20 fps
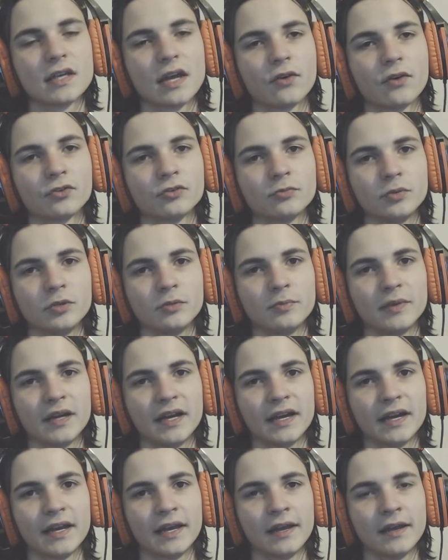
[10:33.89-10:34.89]
counterable
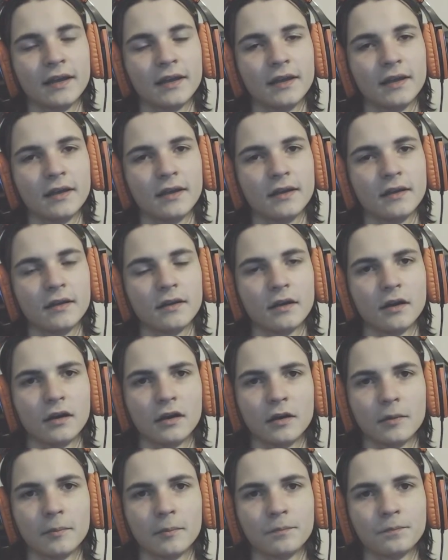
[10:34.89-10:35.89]
by
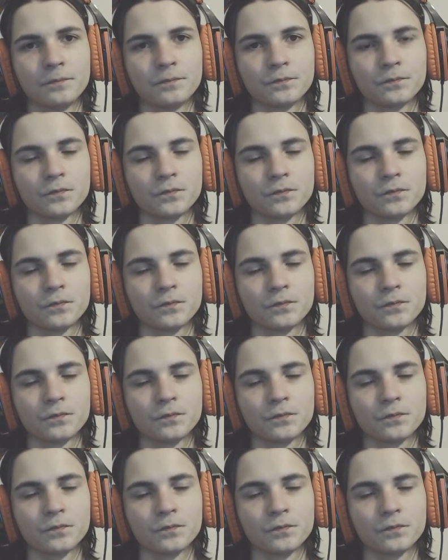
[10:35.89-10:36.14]
Keldeo,